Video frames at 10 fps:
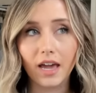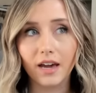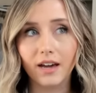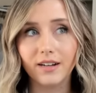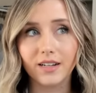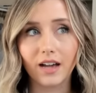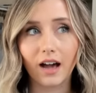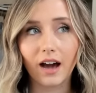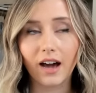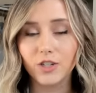And
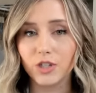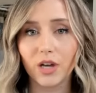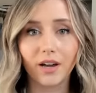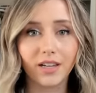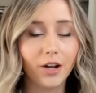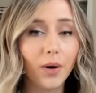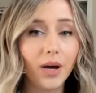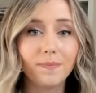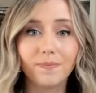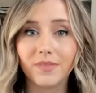I just thought, you know what?